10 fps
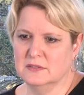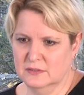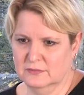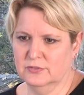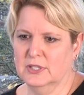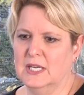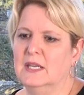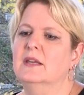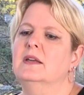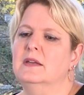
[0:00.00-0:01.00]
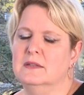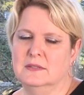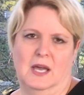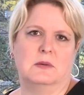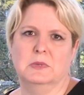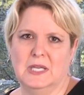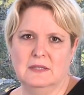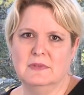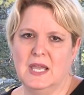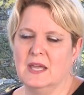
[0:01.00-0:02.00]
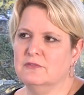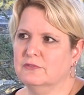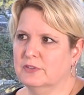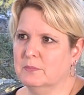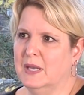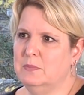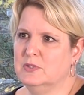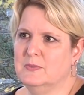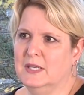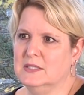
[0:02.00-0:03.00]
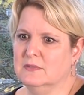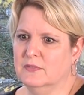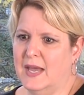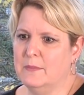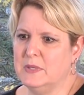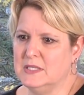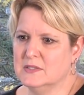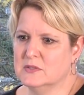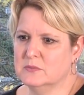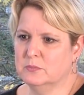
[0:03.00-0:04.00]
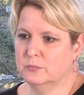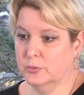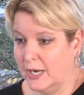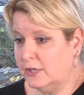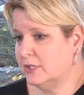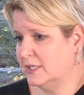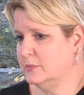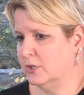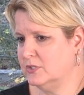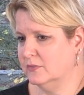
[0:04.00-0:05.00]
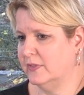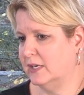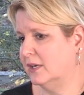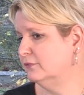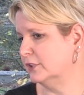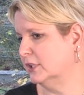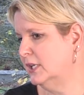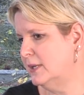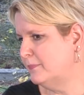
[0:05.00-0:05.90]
delivery timely. And from my perspective, that means prior to expiration of that offer.